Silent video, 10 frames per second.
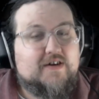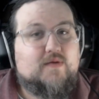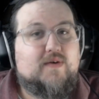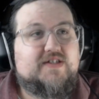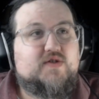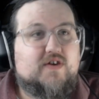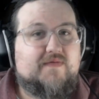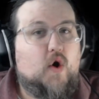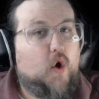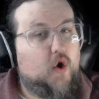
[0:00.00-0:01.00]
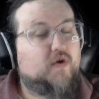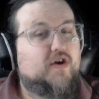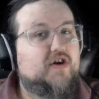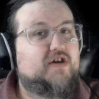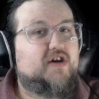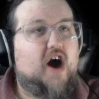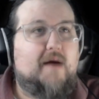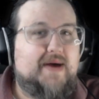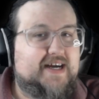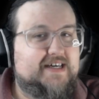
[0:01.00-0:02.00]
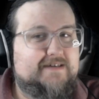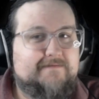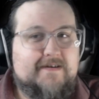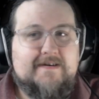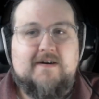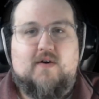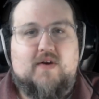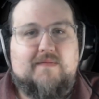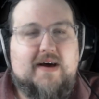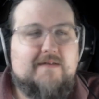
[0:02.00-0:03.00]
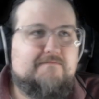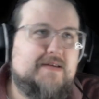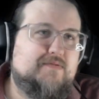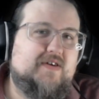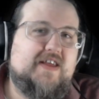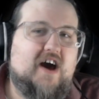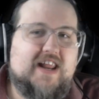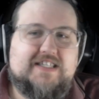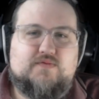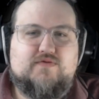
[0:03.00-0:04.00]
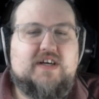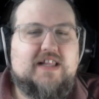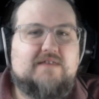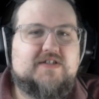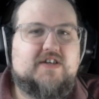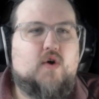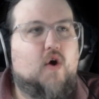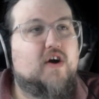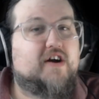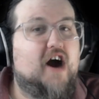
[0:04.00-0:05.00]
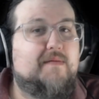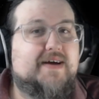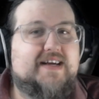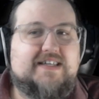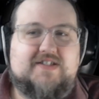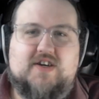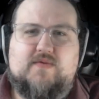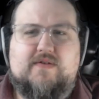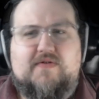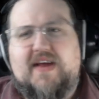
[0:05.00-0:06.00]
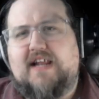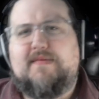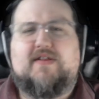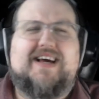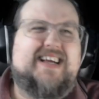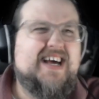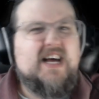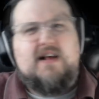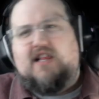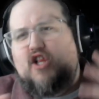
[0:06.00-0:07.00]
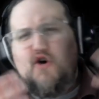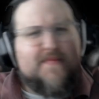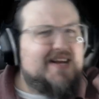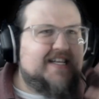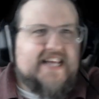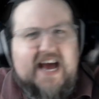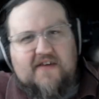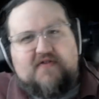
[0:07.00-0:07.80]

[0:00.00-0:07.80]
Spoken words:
was sort of a horror comic. One of my people in the audience really loves a good horror comic, and so we were thinking about like looming death